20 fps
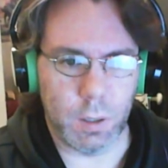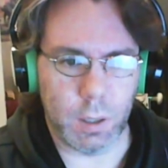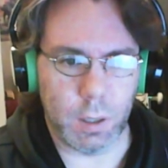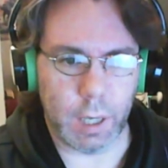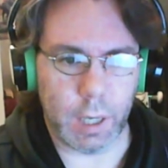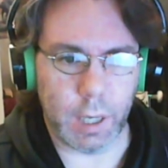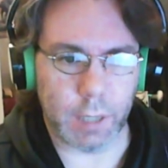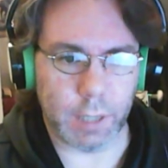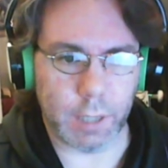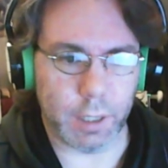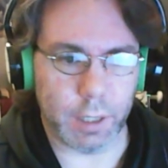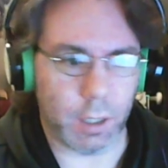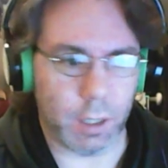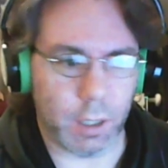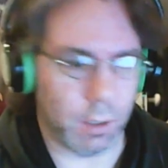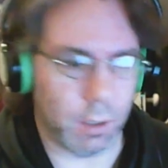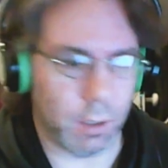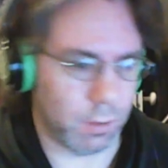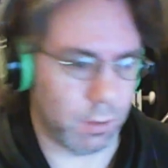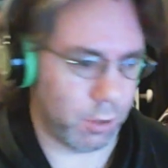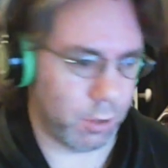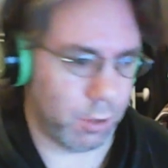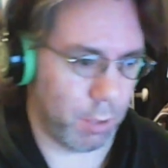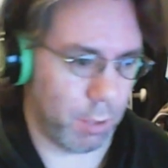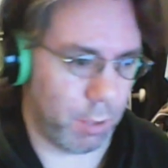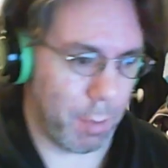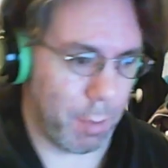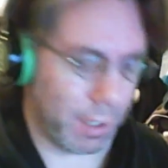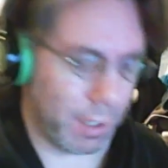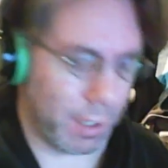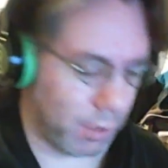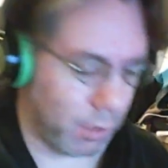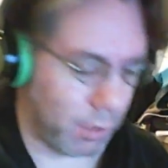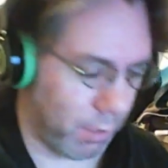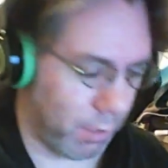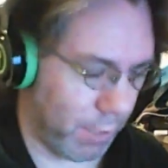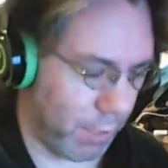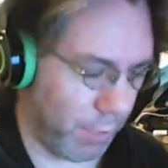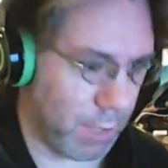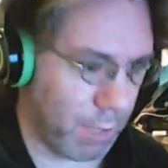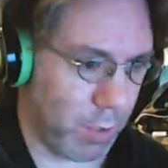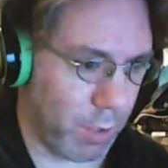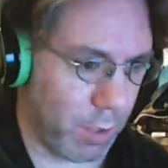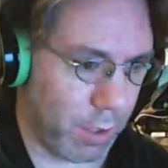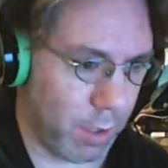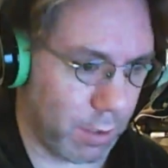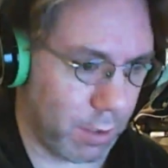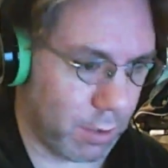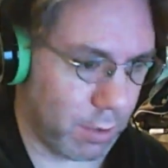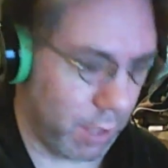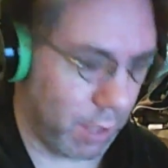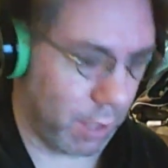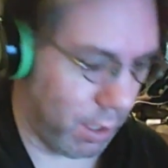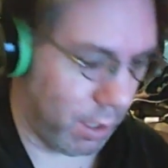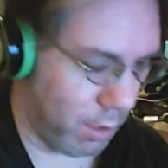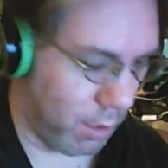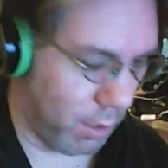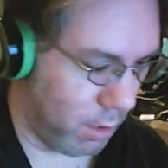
Actually, I'll shoot him a message on Facebook and see.